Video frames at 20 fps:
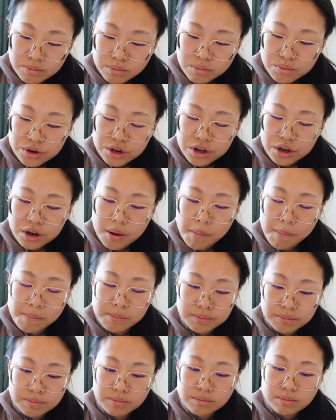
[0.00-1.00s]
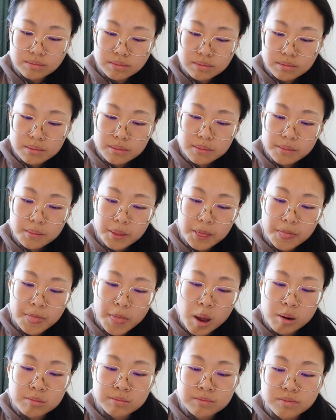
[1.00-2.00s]
Pretty good.
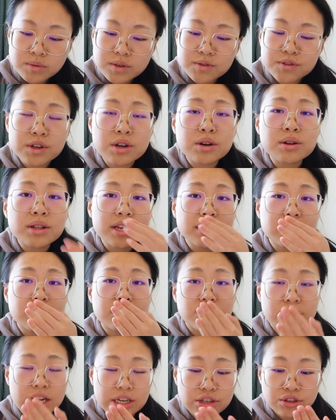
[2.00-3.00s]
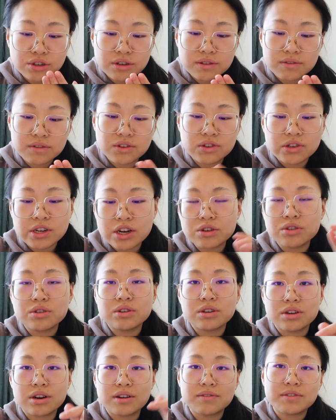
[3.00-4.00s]
If you don't like the texture of the shell, you
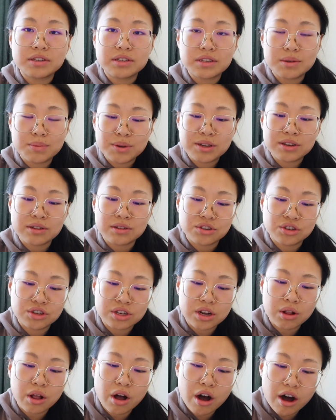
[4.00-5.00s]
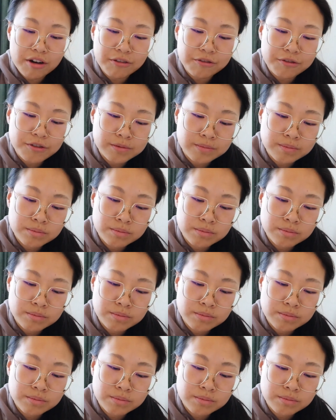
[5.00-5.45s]
can obviously peel the shell off.